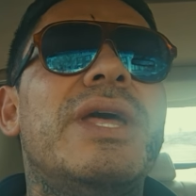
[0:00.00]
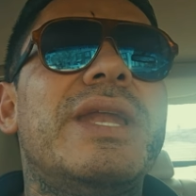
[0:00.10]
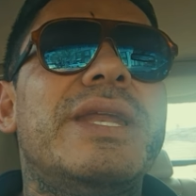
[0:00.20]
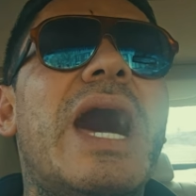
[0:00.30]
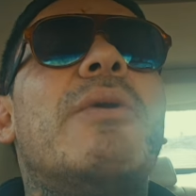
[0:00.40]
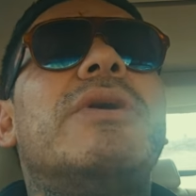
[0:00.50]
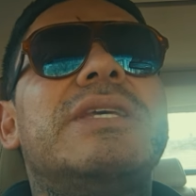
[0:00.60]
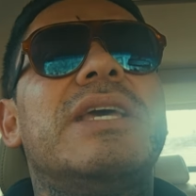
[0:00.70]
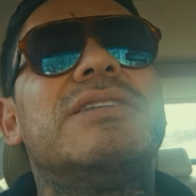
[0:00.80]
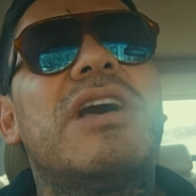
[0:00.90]
Now it
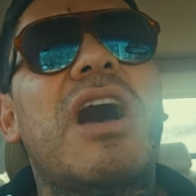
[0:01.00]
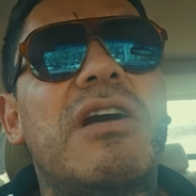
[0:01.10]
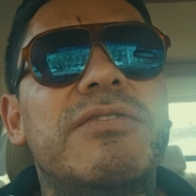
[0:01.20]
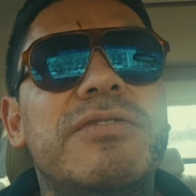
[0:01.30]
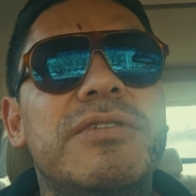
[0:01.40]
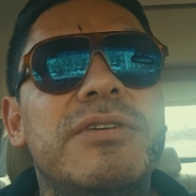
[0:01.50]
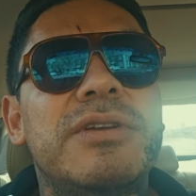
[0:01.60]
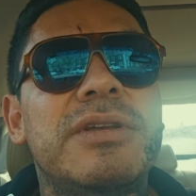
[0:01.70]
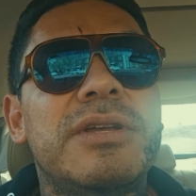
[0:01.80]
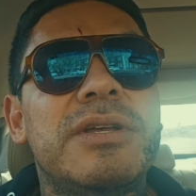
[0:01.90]
takes off.
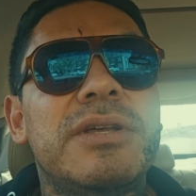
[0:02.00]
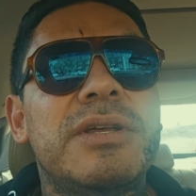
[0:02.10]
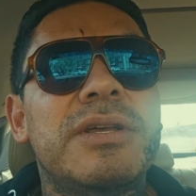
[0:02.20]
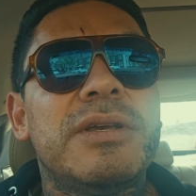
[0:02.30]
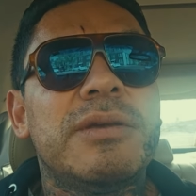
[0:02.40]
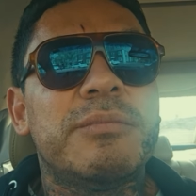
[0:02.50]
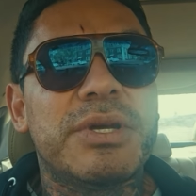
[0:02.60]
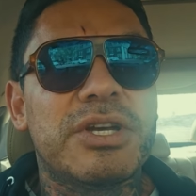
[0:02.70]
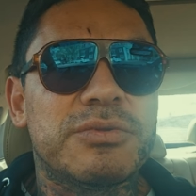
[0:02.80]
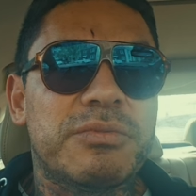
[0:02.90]

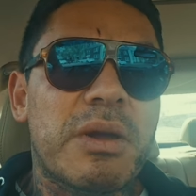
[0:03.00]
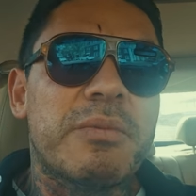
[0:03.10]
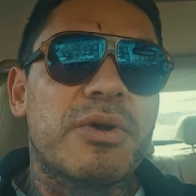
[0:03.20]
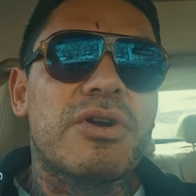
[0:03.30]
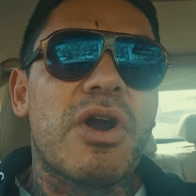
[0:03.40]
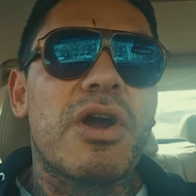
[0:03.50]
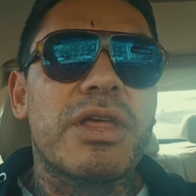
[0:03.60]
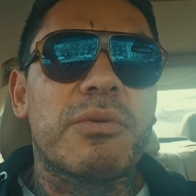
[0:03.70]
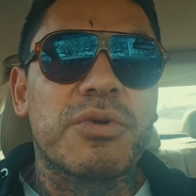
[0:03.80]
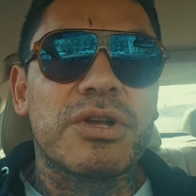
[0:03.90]
Because remember, a car
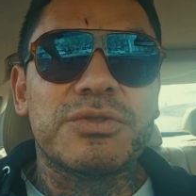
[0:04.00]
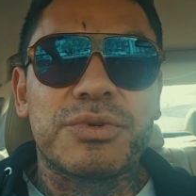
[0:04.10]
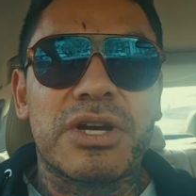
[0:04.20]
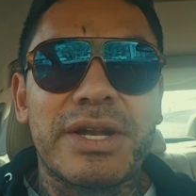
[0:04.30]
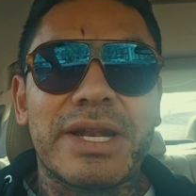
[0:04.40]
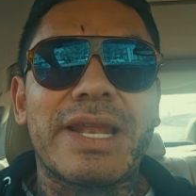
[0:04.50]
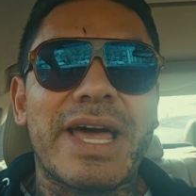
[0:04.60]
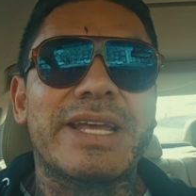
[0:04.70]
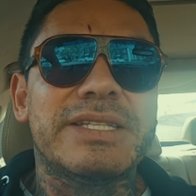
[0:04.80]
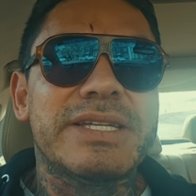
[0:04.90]
that runs with
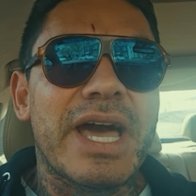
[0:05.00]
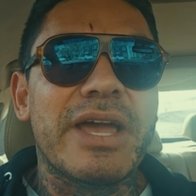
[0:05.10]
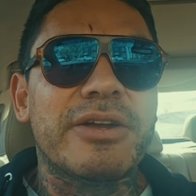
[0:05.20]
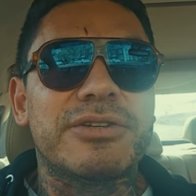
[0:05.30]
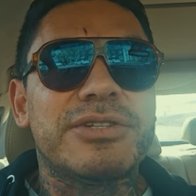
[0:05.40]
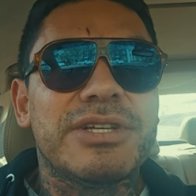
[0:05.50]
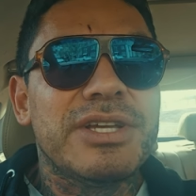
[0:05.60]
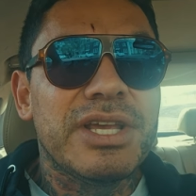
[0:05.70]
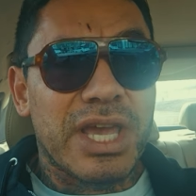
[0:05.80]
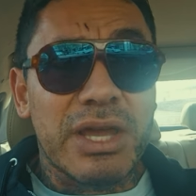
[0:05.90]
unaligned tires,
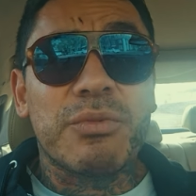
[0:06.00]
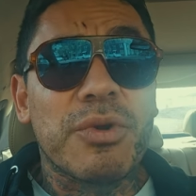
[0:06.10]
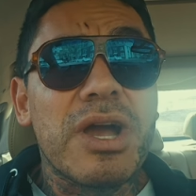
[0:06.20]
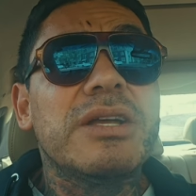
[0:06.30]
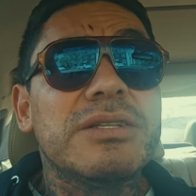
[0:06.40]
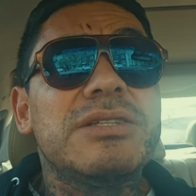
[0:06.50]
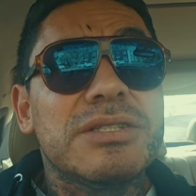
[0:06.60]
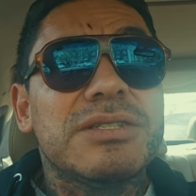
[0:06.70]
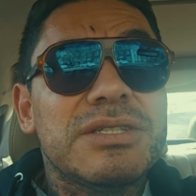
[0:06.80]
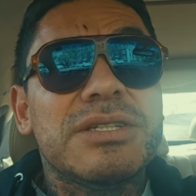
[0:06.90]
it
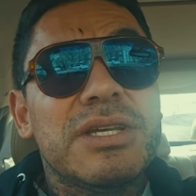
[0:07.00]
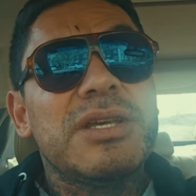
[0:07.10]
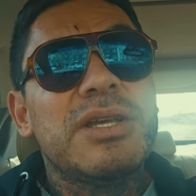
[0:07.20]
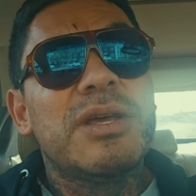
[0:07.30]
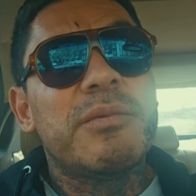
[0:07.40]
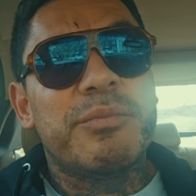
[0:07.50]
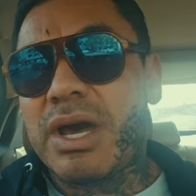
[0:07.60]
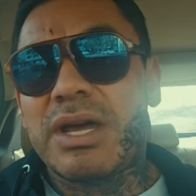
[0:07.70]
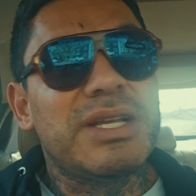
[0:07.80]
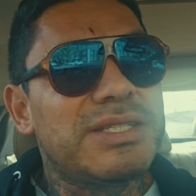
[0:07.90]
runs,
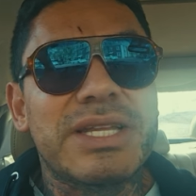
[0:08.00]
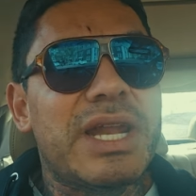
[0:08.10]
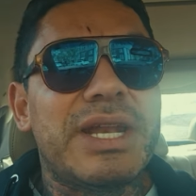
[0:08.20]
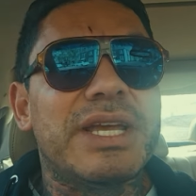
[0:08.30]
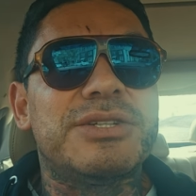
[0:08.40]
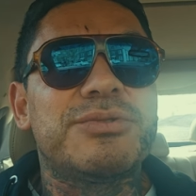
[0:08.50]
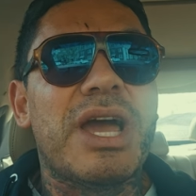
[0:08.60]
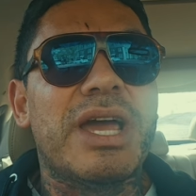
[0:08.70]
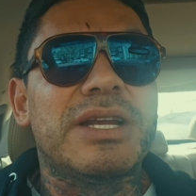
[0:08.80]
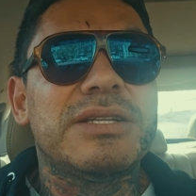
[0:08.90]
but it's not a nice
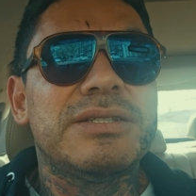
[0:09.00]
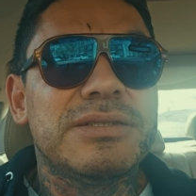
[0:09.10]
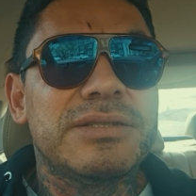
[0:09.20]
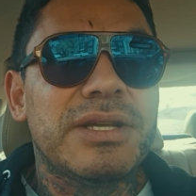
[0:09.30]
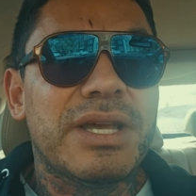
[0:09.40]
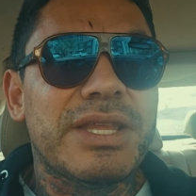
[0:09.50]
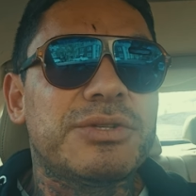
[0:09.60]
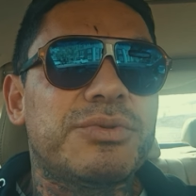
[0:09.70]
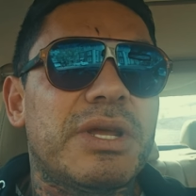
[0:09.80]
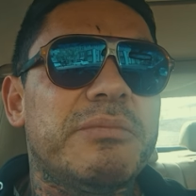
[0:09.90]
ride. And
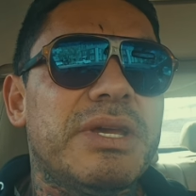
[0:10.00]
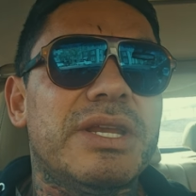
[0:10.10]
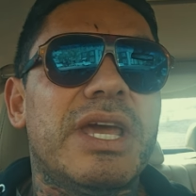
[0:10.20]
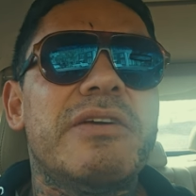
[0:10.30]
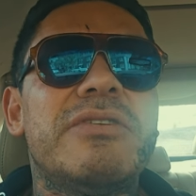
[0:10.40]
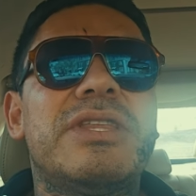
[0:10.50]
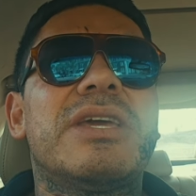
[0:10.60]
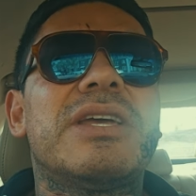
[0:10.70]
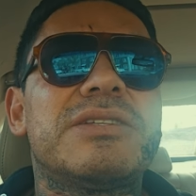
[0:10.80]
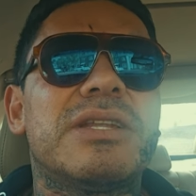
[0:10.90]
that's what I mean. Everything
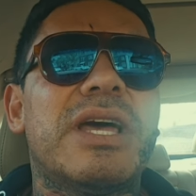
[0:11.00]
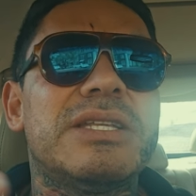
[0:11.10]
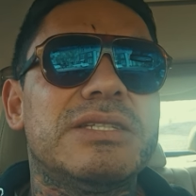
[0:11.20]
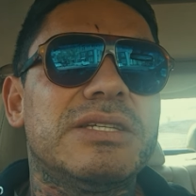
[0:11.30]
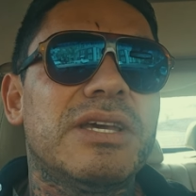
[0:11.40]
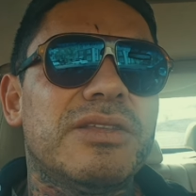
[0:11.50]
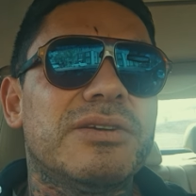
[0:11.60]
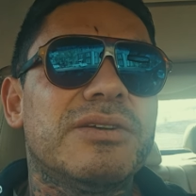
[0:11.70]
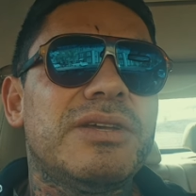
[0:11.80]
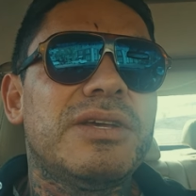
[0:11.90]
gets aligned
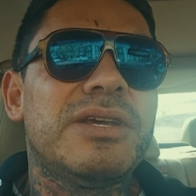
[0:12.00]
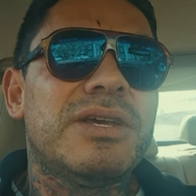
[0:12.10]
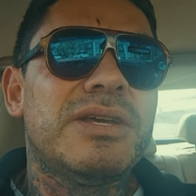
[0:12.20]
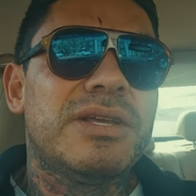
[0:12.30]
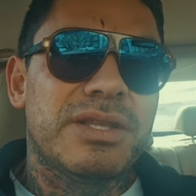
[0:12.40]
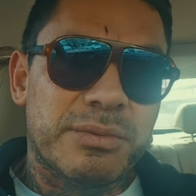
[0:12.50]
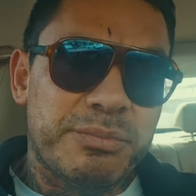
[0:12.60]
together. The